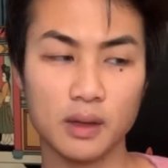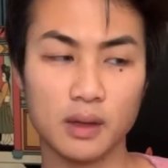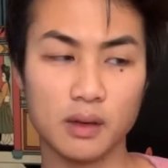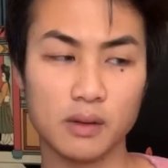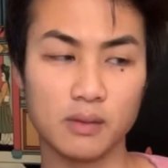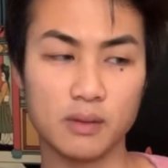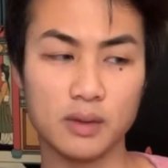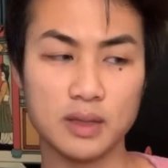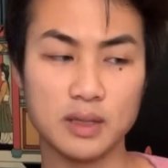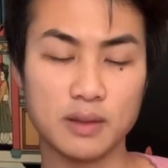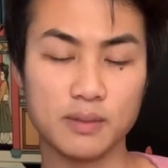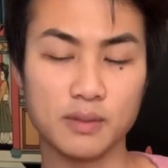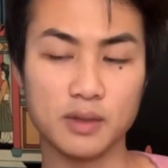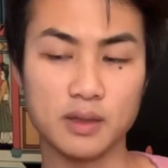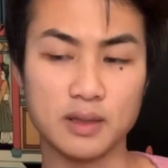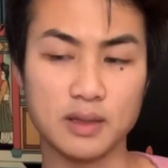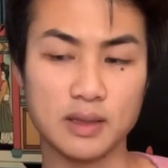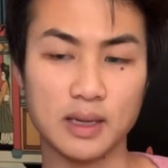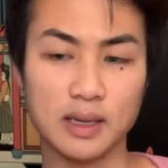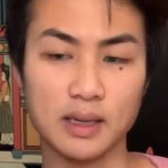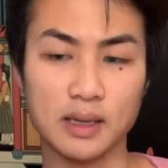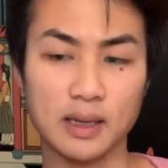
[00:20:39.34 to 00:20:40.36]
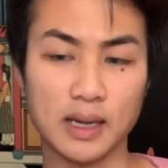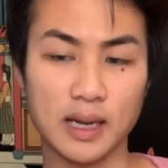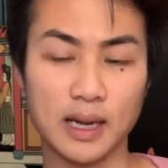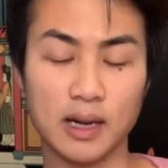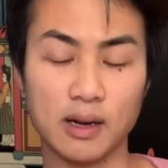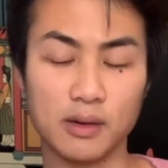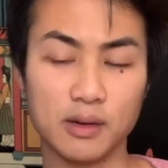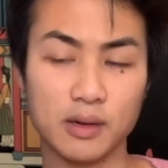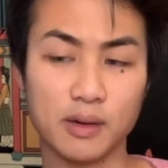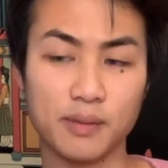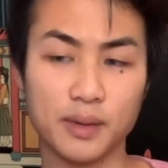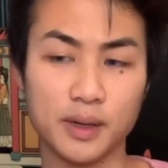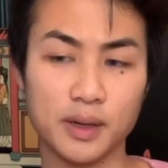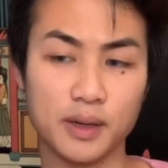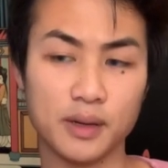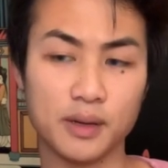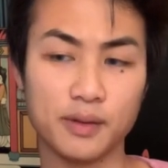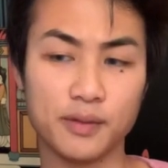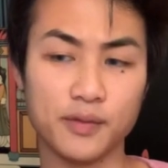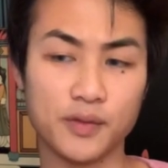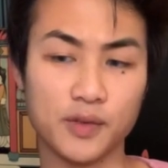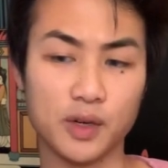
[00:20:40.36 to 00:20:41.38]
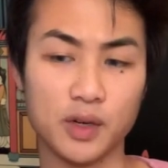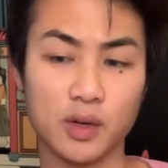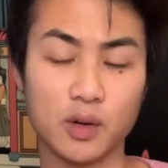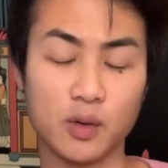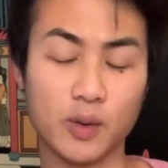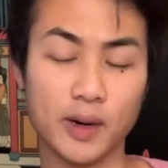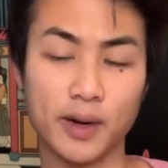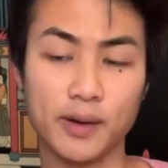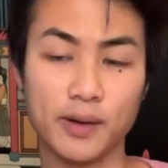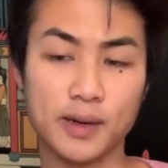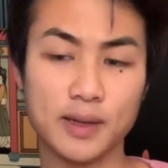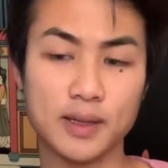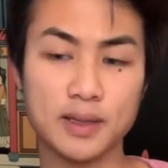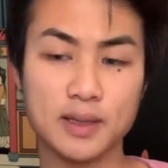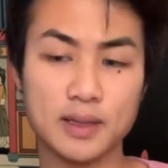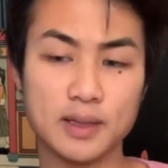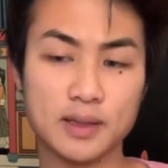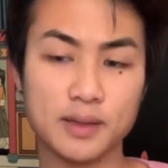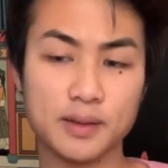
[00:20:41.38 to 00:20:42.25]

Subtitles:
What's the most likely outcome here for Aquarius?